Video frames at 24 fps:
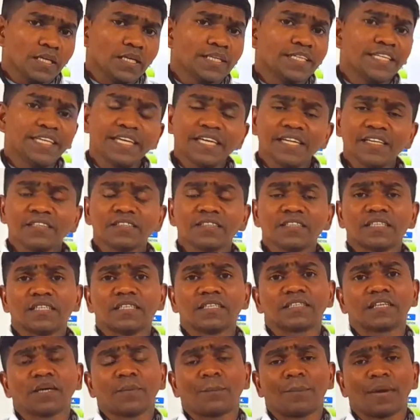Here
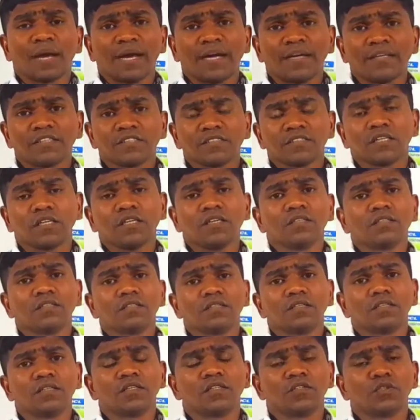the plant
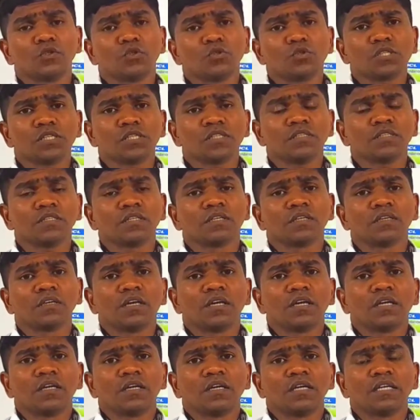using a
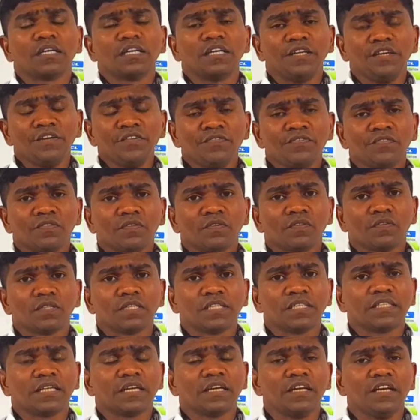leaf.
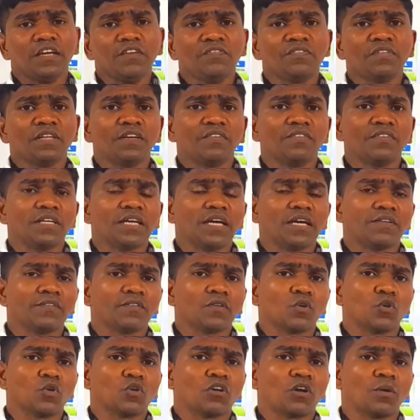In the leaf there we have
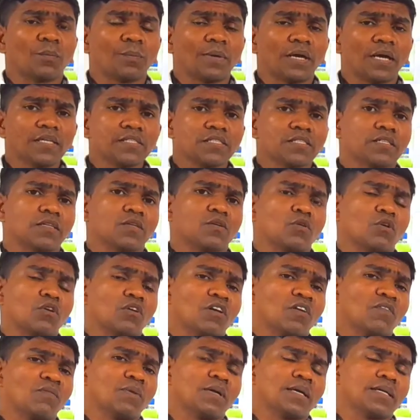chloroplast.
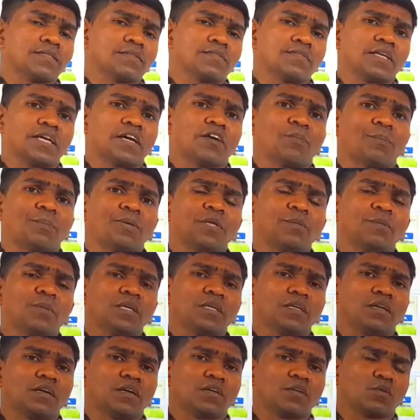Chloroplast we have
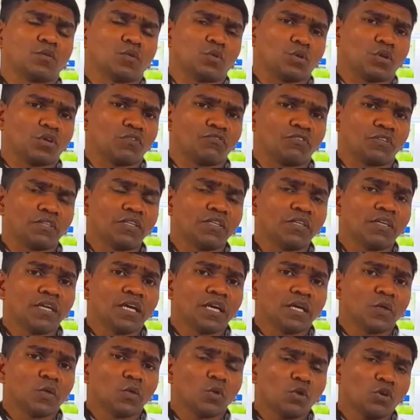pigment called chlorophyll.
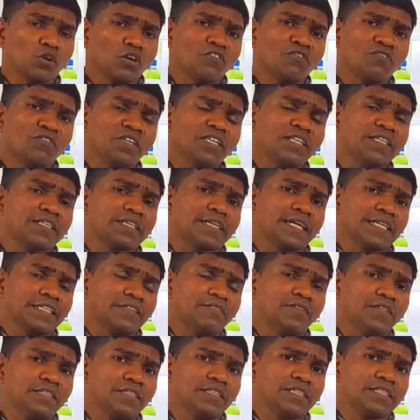Chlorophyll
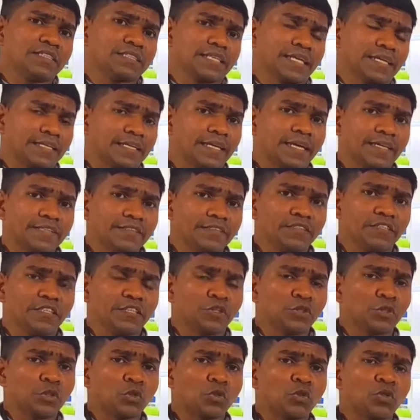convert the sunlight
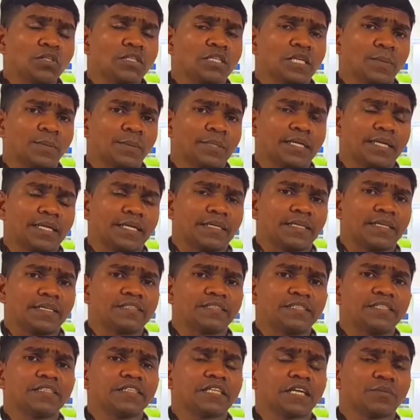into chemical energy.